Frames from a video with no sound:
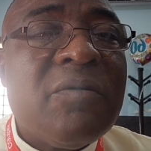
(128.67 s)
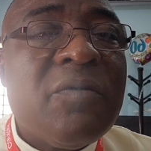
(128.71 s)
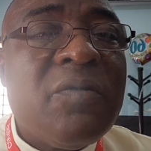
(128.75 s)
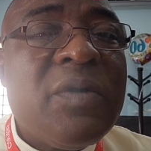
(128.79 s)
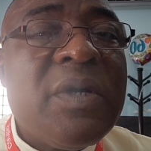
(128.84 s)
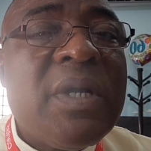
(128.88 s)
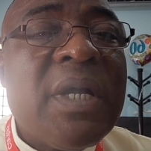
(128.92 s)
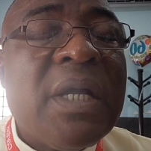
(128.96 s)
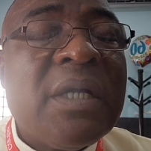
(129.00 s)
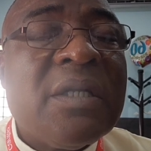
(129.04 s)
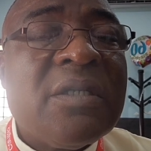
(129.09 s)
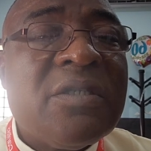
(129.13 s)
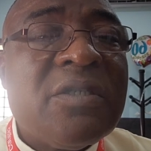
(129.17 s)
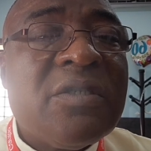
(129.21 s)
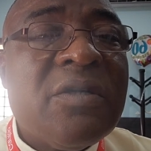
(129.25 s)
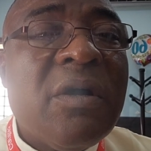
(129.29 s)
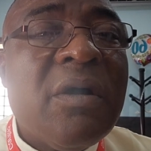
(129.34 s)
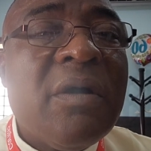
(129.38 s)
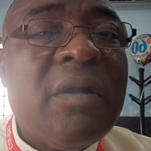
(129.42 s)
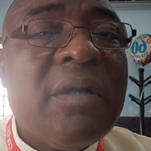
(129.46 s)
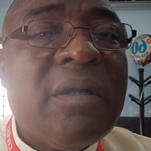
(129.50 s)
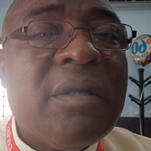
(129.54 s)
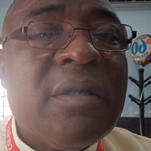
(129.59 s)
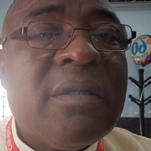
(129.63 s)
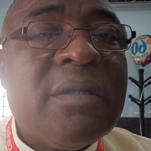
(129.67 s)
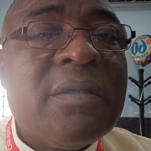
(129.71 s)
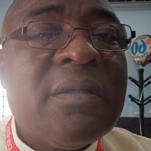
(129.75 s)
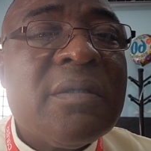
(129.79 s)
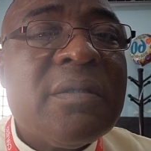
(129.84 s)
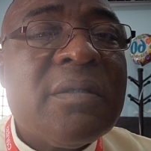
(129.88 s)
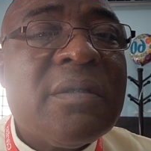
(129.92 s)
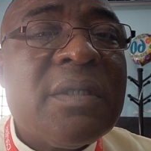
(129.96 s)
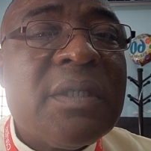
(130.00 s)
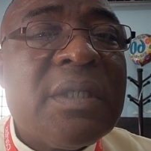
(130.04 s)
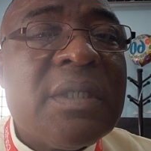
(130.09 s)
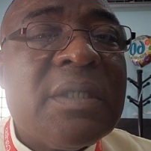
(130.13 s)
we enjoy
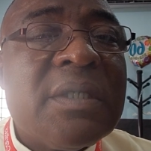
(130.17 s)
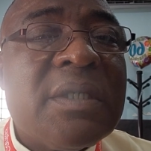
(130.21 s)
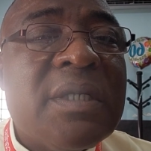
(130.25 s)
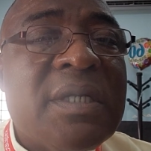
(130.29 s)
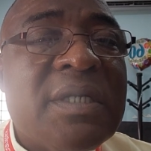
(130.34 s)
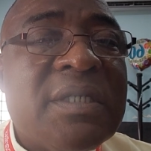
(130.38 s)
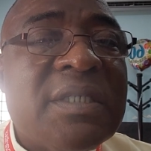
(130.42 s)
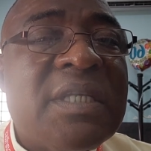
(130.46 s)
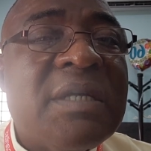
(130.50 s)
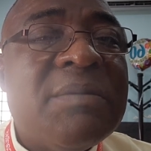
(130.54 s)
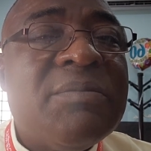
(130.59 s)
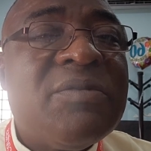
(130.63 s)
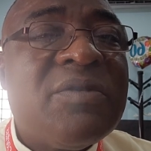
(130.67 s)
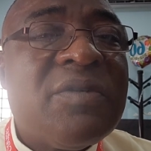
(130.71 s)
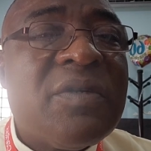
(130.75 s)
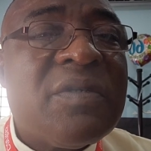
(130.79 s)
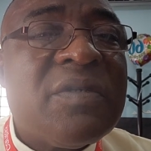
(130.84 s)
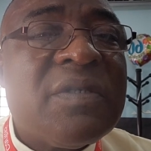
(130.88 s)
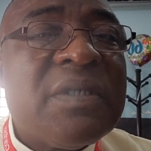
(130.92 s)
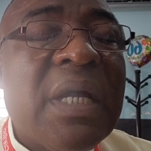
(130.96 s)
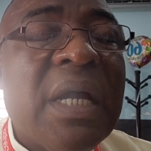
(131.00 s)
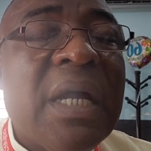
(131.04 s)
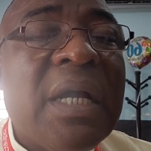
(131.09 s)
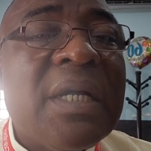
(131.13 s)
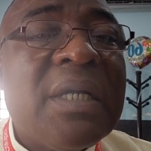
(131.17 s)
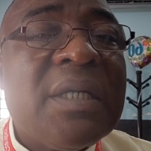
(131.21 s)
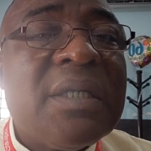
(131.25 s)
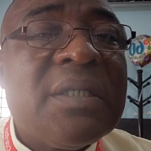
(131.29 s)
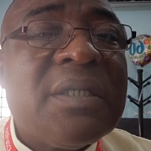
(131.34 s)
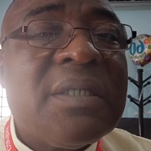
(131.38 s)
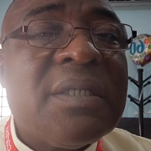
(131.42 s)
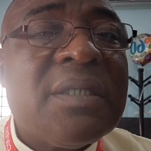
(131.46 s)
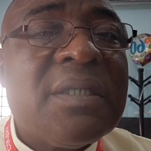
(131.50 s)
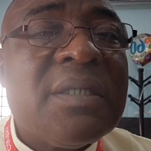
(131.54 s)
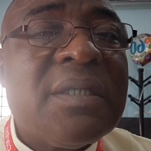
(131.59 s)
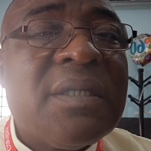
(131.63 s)
in a stable
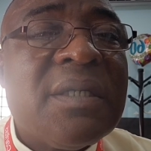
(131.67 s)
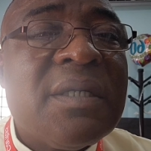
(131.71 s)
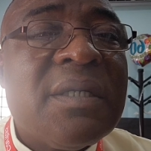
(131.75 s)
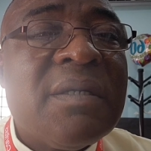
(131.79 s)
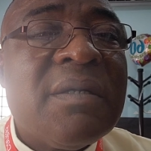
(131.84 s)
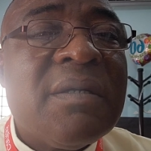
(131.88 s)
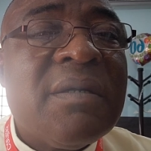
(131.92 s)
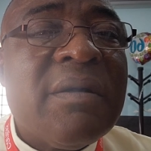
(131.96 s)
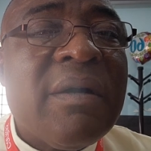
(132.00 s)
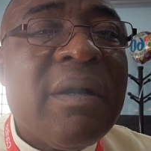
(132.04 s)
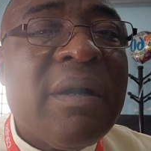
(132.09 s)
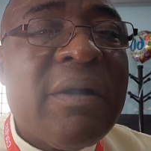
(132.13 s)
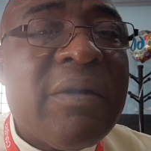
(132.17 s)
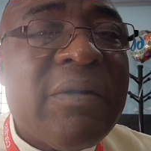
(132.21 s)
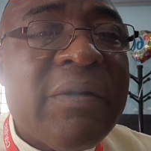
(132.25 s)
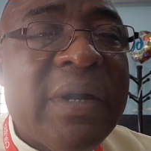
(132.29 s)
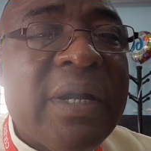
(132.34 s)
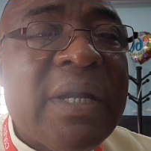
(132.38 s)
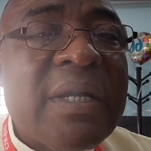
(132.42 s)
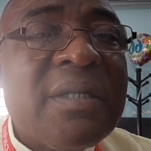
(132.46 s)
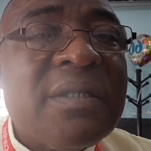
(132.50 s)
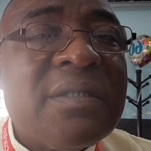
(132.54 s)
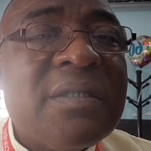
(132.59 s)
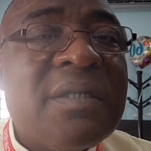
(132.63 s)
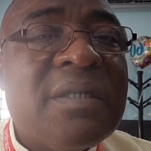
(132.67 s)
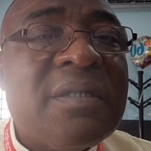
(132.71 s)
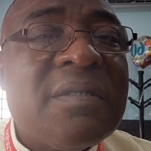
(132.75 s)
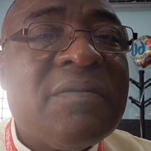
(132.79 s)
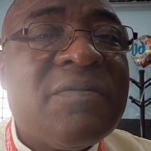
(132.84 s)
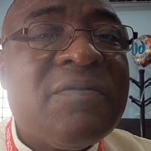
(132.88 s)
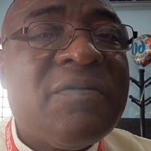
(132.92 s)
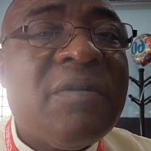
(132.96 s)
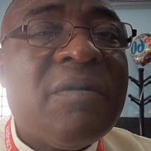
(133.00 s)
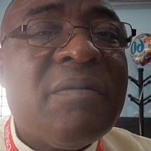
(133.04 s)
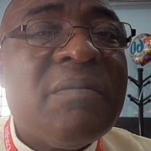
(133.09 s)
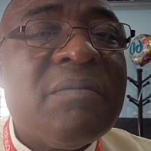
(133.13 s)
society arises
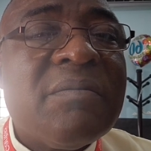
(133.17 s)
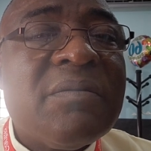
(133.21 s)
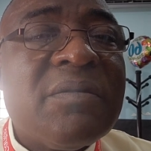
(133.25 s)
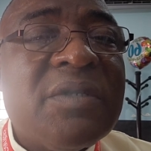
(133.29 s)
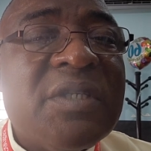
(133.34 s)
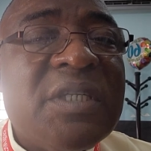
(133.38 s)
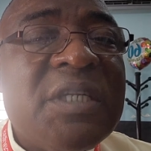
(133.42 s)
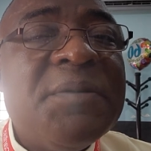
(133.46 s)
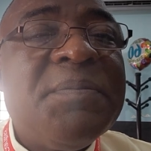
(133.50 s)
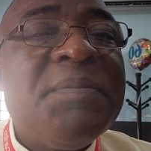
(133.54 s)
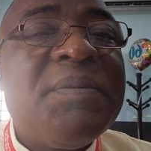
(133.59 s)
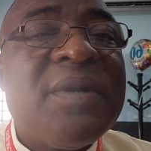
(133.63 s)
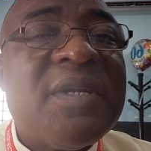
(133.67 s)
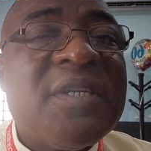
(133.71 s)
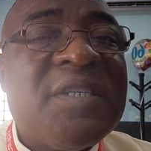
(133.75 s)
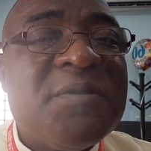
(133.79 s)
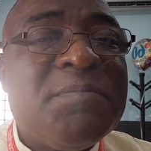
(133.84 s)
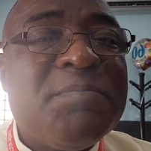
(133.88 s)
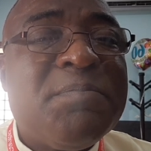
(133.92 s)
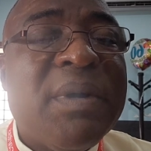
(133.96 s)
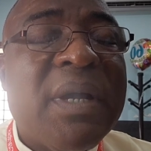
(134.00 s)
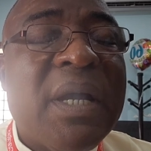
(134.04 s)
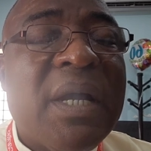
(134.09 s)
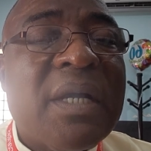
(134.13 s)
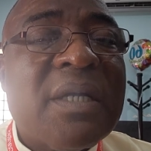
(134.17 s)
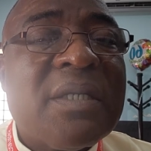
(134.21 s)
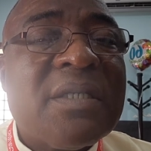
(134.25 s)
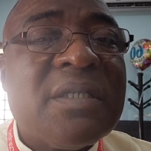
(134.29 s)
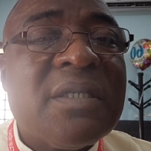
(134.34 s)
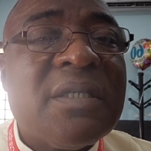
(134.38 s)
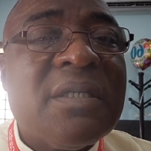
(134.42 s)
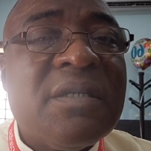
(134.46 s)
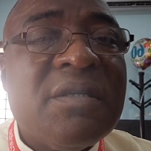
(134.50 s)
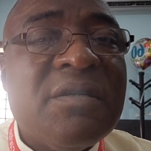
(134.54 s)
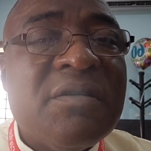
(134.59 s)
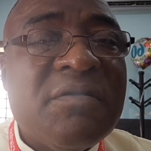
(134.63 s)
from deep
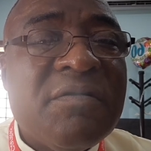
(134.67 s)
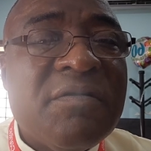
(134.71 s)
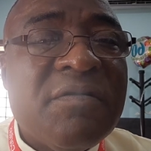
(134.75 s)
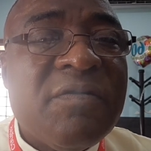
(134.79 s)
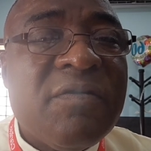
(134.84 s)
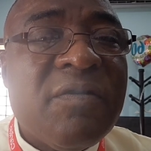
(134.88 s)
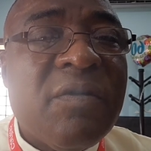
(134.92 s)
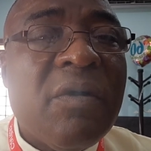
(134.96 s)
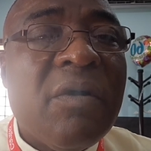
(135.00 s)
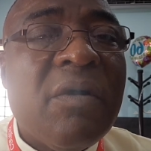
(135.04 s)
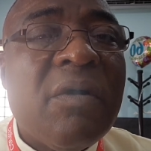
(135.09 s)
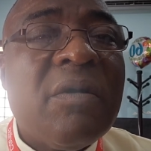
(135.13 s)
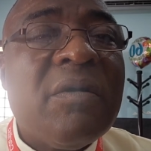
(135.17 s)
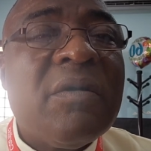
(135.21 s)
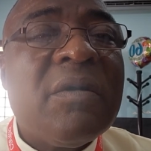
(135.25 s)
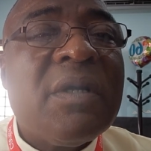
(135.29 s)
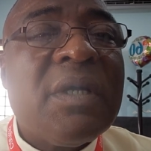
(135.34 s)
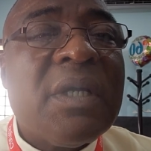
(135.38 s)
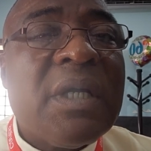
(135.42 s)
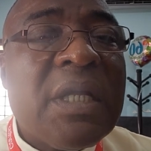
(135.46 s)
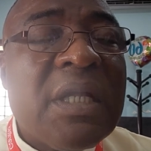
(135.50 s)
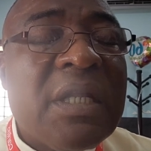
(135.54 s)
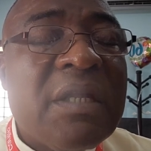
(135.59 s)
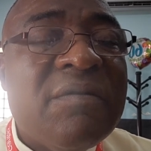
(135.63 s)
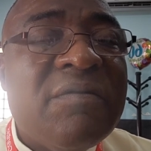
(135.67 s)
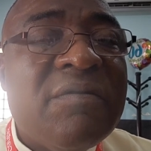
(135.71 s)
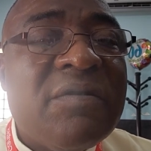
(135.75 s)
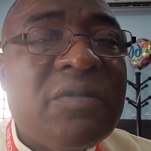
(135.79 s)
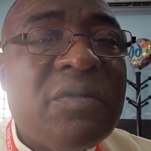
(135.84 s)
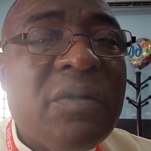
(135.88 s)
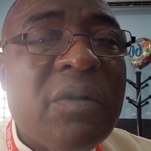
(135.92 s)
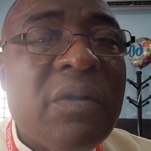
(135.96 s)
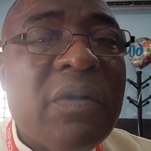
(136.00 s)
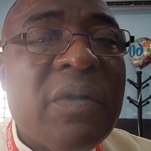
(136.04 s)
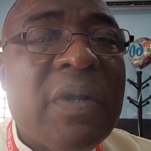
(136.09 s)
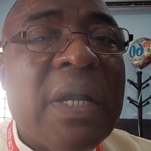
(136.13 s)
respect for
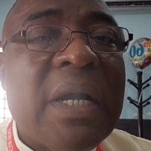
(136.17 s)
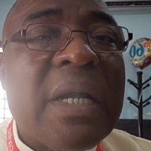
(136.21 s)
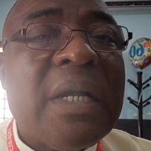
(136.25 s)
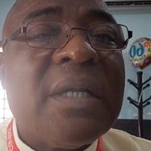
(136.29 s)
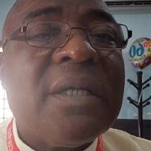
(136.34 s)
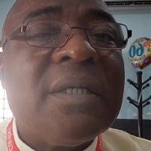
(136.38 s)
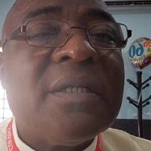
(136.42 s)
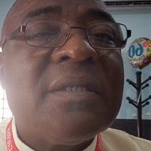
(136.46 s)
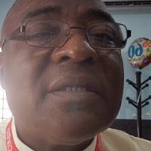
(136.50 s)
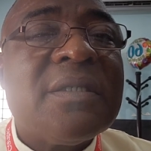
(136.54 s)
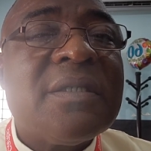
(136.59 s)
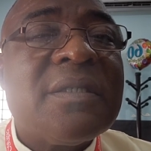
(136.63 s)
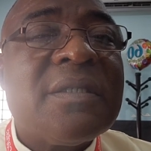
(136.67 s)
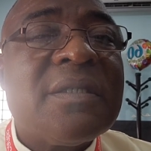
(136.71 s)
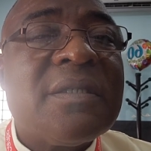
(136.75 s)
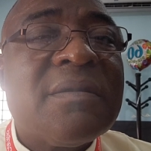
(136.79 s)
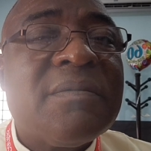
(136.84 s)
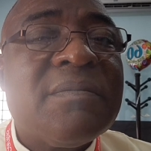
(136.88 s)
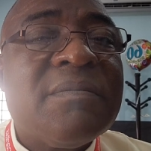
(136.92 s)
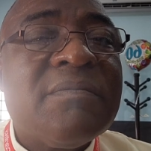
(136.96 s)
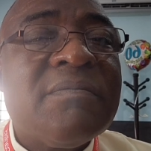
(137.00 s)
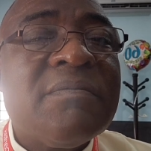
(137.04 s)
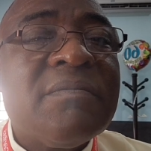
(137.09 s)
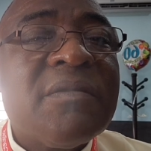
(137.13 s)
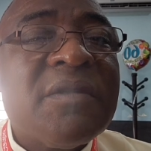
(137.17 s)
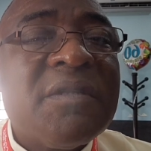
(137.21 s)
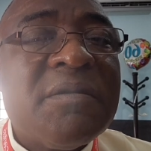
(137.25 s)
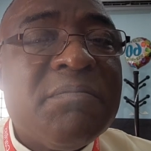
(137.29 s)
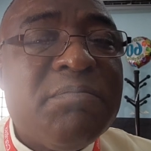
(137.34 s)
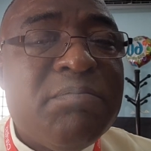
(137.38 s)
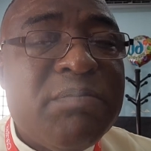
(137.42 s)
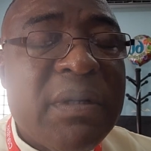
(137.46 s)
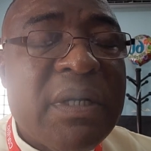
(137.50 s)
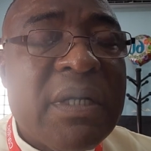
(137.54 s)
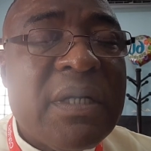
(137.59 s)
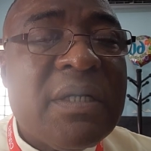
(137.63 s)
individual rights
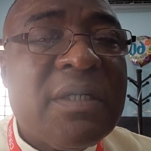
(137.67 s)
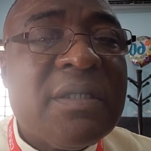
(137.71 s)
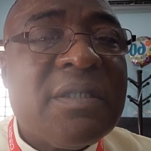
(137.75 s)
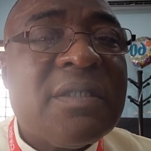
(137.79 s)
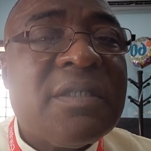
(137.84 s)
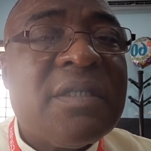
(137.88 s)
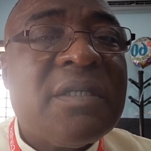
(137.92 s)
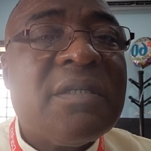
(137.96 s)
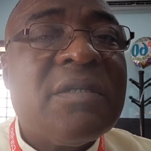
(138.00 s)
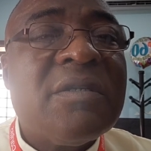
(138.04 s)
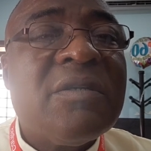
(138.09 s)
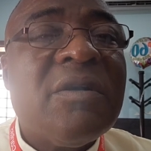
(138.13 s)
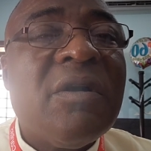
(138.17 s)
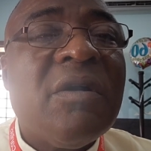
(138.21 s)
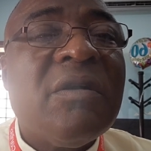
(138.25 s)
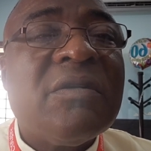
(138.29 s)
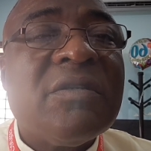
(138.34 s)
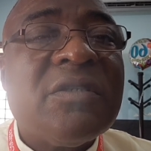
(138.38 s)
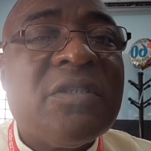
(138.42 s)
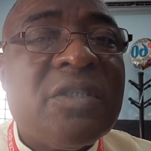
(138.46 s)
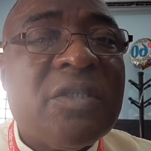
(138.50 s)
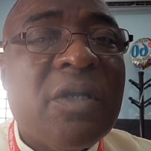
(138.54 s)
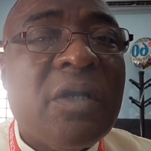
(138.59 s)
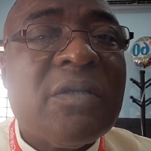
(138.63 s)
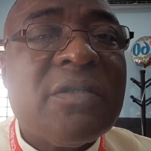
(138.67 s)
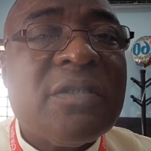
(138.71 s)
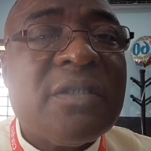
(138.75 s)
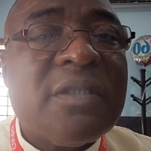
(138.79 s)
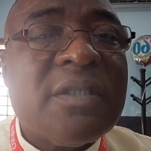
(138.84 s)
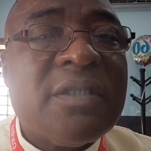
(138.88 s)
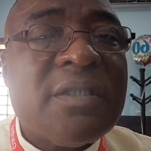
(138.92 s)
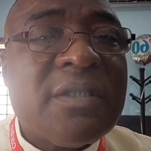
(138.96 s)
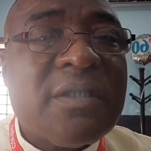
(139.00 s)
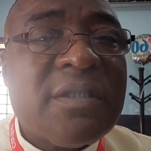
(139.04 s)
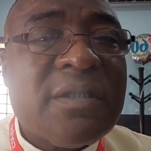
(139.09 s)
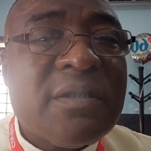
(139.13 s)
based on
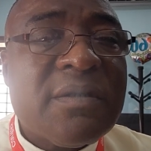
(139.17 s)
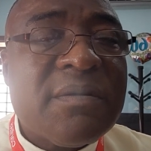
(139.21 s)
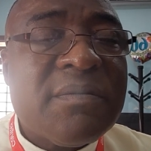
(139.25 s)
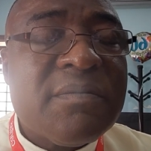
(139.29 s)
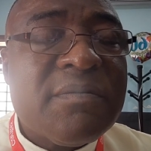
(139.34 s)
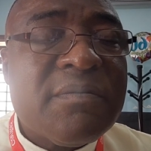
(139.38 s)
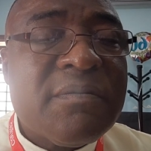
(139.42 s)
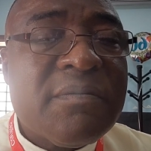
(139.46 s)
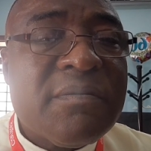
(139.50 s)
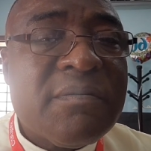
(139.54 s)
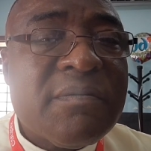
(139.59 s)
justice.